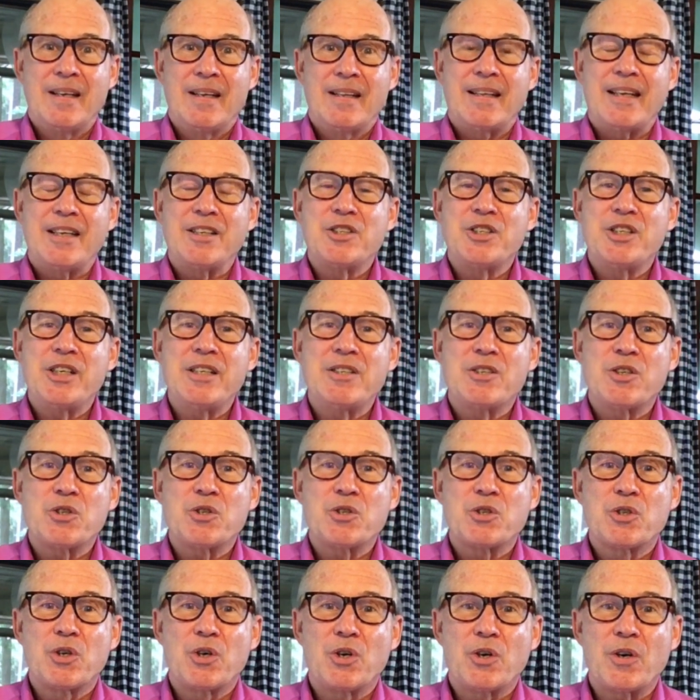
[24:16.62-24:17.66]
that
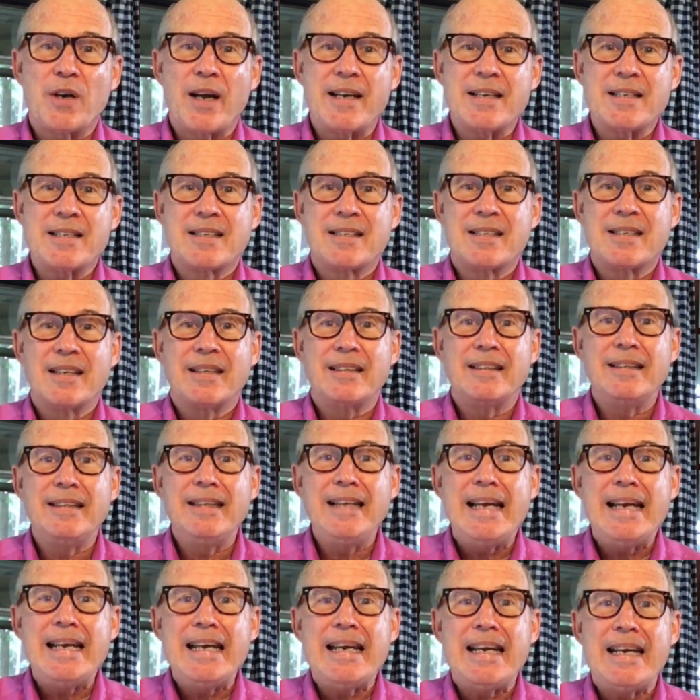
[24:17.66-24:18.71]
Jesus Christ's
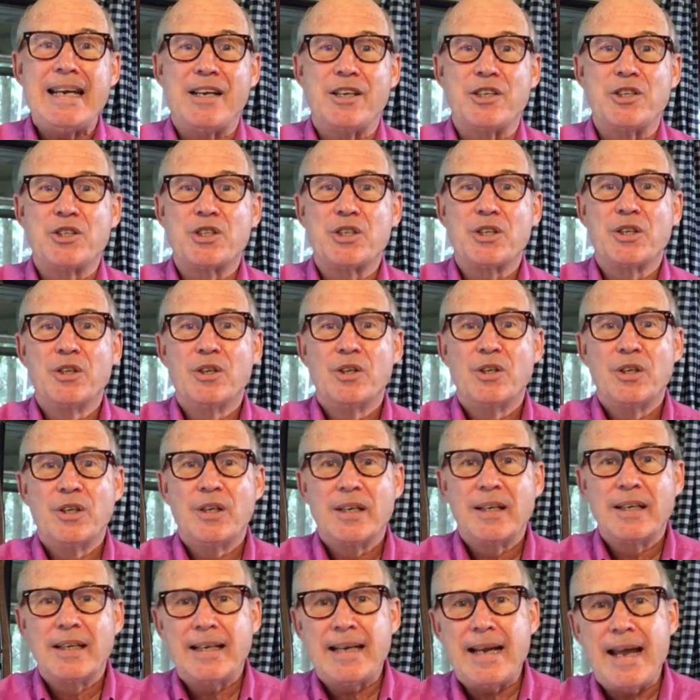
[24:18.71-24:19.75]
lineage
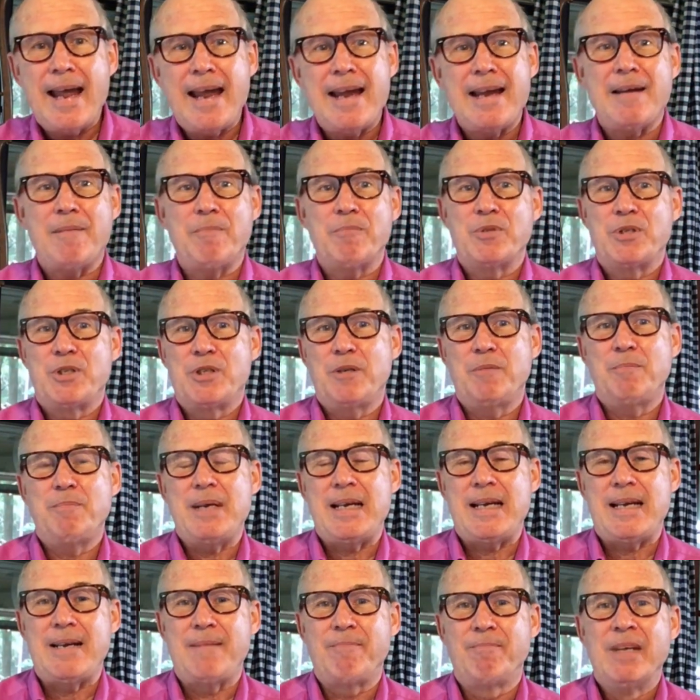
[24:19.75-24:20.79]
came to
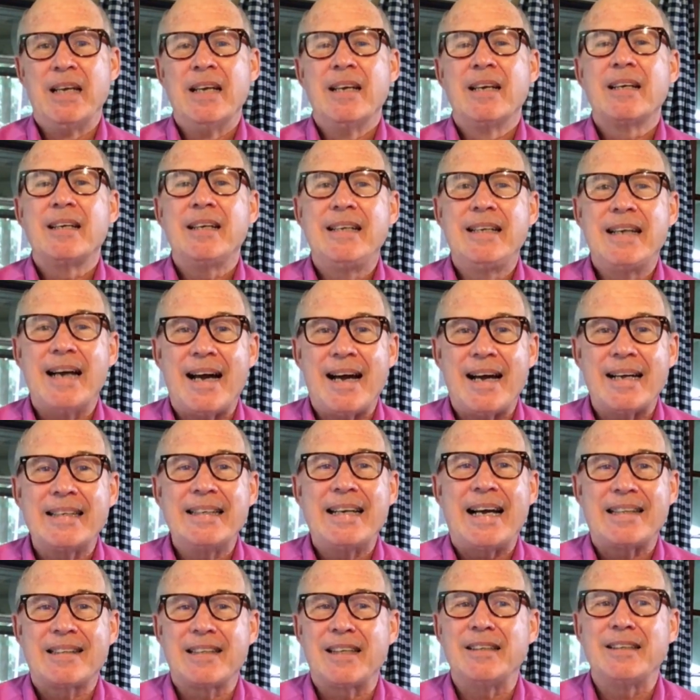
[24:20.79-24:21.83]
be. God
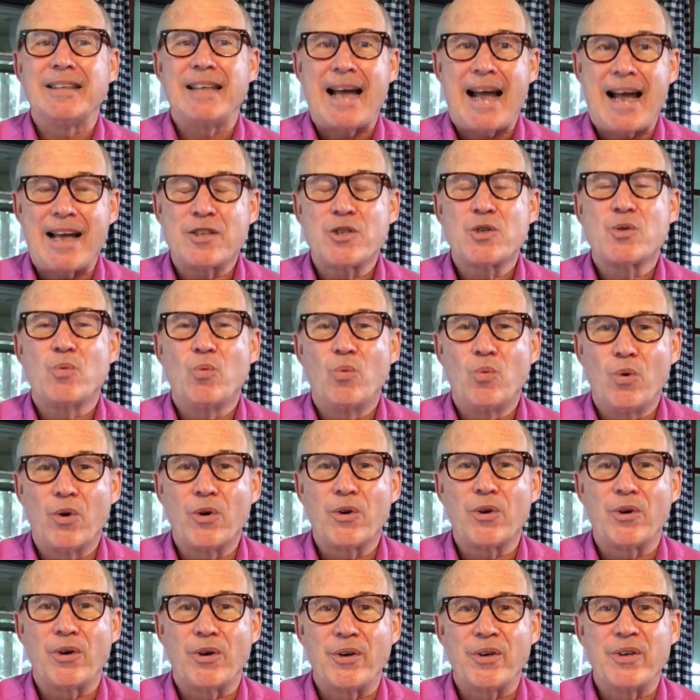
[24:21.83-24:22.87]
got the last
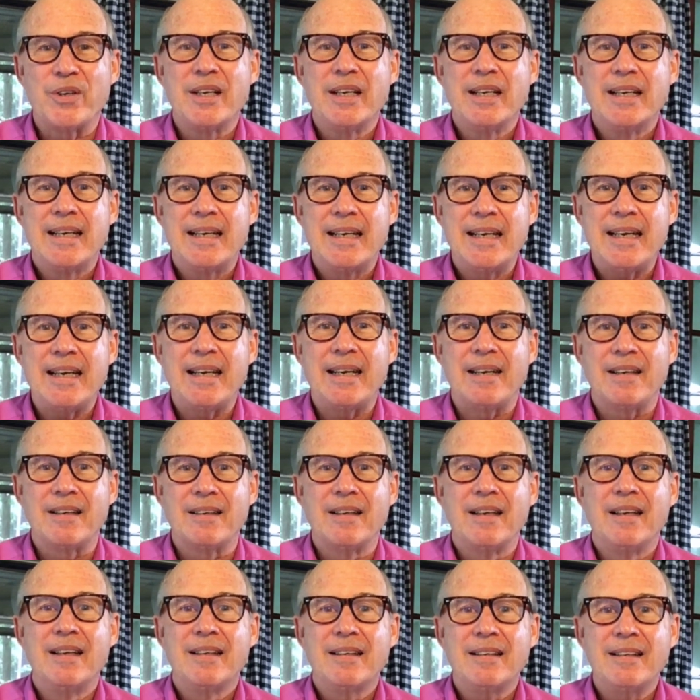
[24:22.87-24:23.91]
word
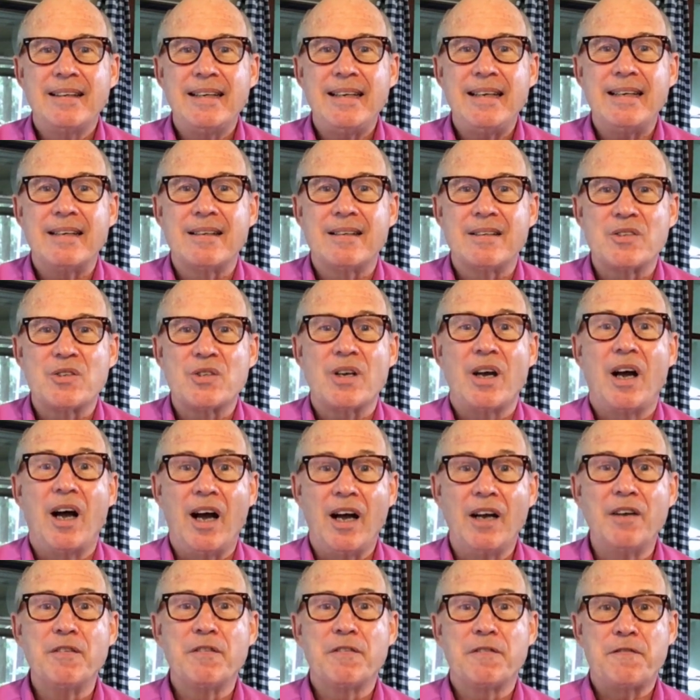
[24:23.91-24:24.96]
in Leah's
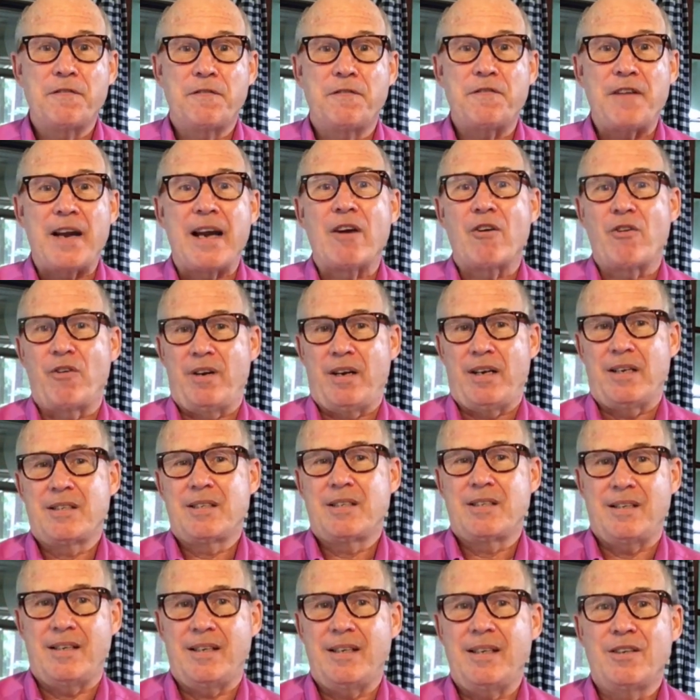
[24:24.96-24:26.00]

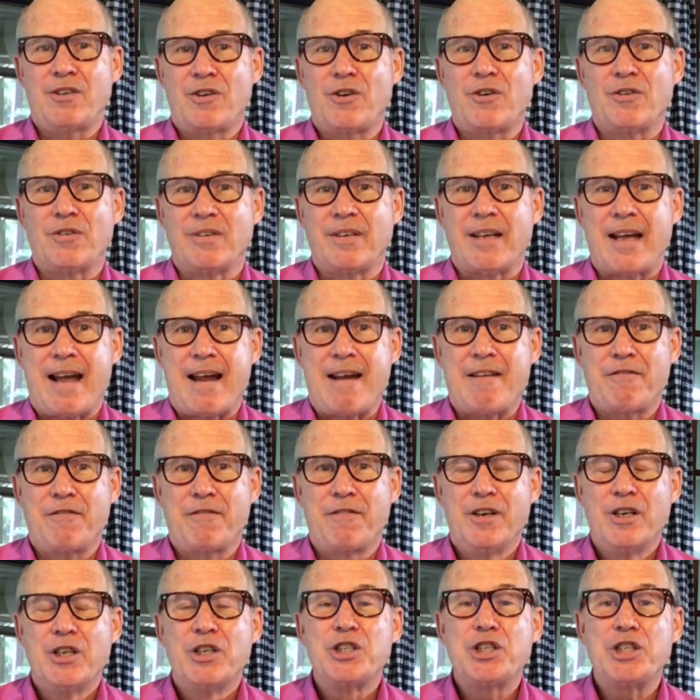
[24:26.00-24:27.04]
unfairness in her life.
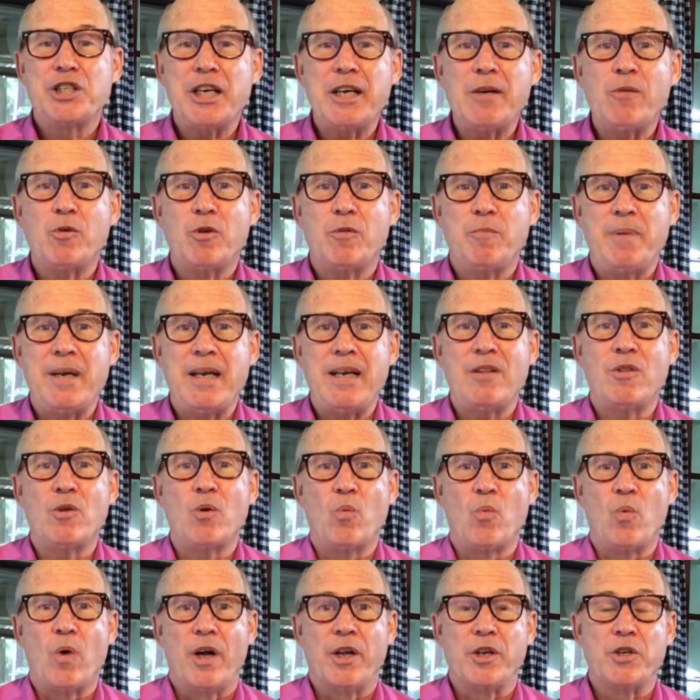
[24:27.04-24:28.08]
She would be the
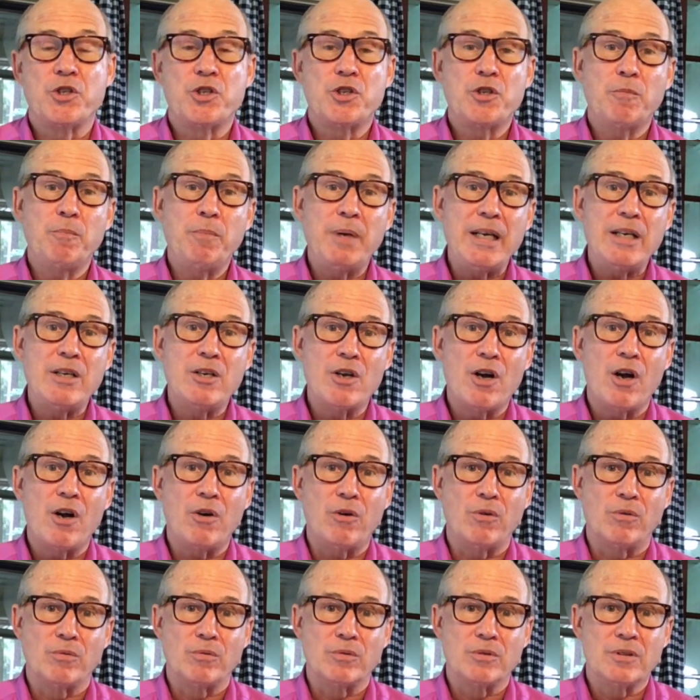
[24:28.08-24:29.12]
one to be
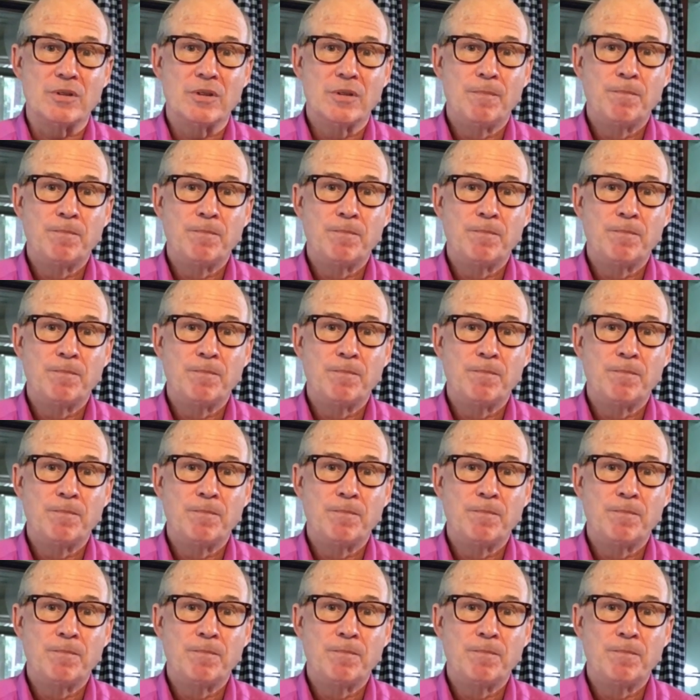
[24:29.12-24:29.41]
known